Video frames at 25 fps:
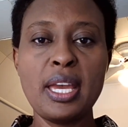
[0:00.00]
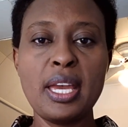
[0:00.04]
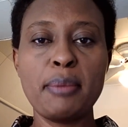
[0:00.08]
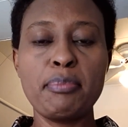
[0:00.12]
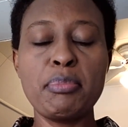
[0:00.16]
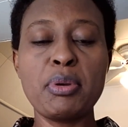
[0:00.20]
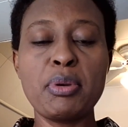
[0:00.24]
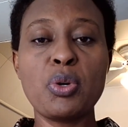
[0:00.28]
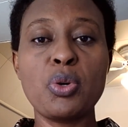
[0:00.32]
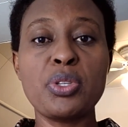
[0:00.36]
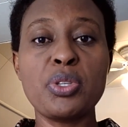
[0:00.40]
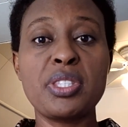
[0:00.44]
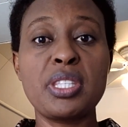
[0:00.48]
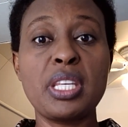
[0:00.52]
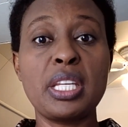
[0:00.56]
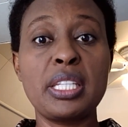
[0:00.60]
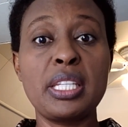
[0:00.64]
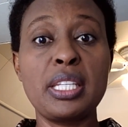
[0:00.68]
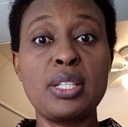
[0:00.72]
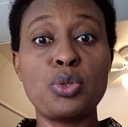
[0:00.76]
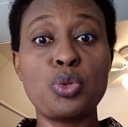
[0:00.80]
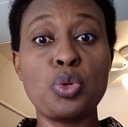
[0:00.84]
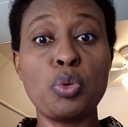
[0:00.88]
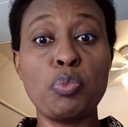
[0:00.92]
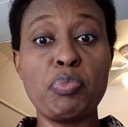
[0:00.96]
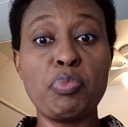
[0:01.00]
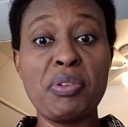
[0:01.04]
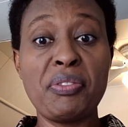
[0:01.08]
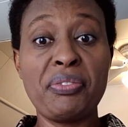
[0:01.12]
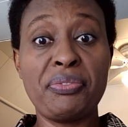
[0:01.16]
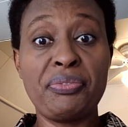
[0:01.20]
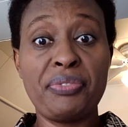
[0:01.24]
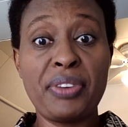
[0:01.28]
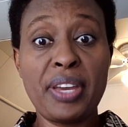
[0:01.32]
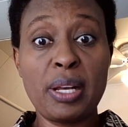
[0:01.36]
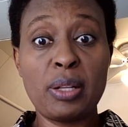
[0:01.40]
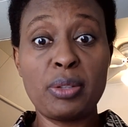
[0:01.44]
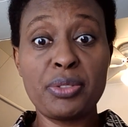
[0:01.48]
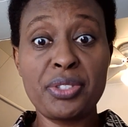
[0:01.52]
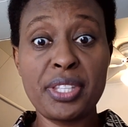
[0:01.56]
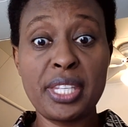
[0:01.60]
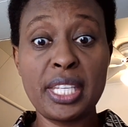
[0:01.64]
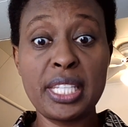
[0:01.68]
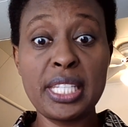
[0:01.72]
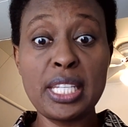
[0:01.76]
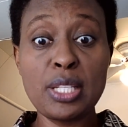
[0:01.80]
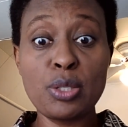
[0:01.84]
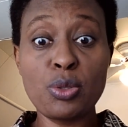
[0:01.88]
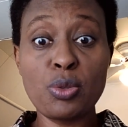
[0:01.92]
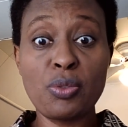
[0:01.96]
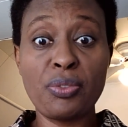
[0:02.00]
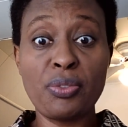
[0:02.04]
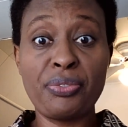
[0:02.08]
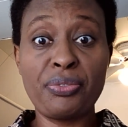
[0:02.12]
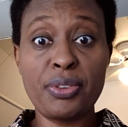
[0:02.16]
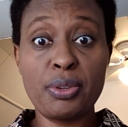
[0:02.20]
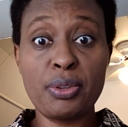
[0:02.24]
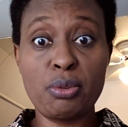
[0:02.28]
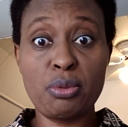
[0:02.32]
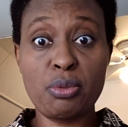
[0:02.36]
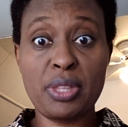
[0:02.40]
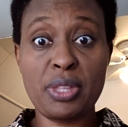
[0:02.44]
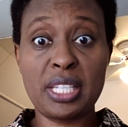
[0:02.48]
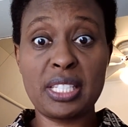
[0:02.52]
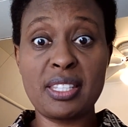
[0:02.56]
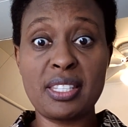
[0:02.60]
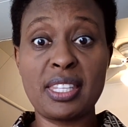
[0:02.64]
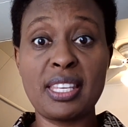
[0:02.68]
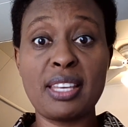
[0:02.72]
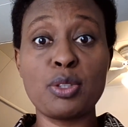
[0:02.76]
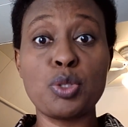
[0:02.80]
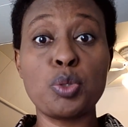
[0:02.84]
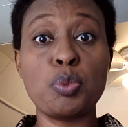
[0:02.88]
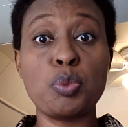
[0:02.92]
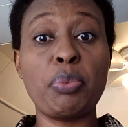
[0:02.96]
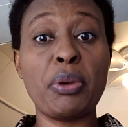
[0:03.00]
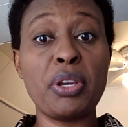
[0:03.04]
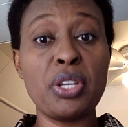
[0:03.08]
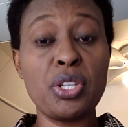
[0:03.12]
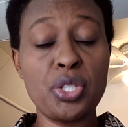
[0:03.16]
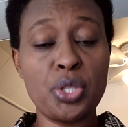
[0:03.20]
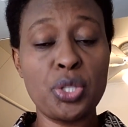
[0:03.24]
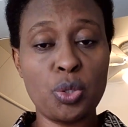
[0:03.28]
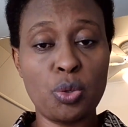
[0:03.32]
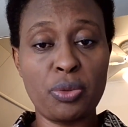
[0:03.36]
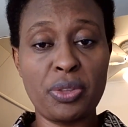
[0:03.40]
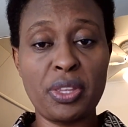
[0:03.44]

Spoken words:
Because they need to be felt. They need to feel that they are special,